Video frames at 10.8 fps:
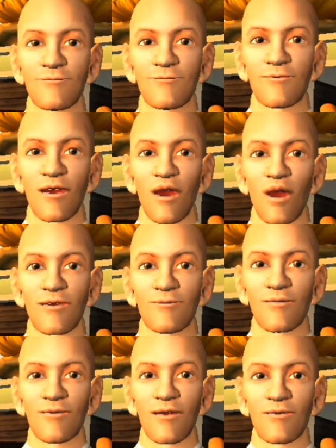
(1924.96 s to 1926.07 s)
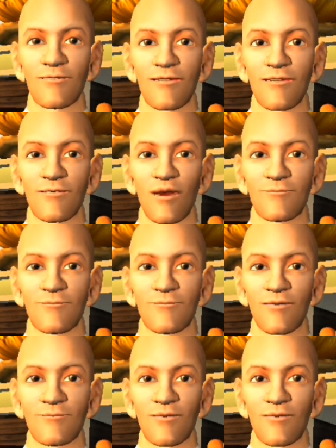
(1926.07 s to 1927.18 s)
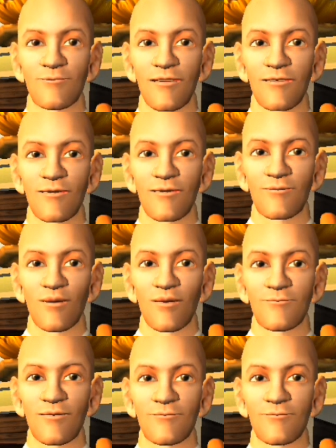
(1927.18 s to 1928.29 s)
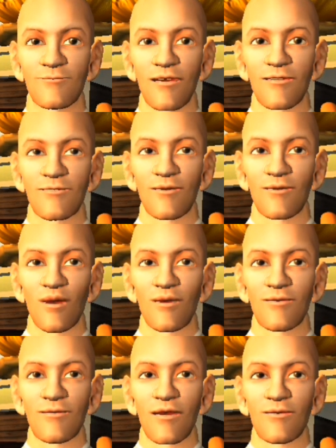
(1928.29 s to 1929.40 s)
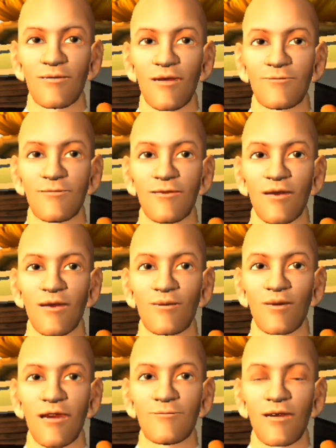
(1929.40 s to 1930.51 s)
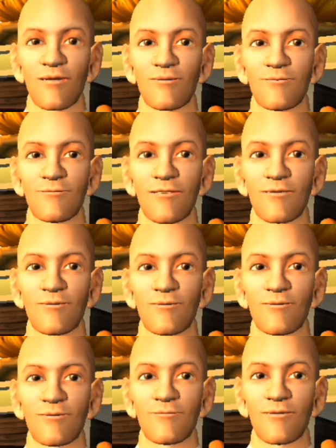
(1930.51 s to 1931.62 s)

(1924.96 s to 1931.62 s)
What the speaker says: Adam says he's never found a destination. He just wants a new toy when you get there. That's what we do too, yes.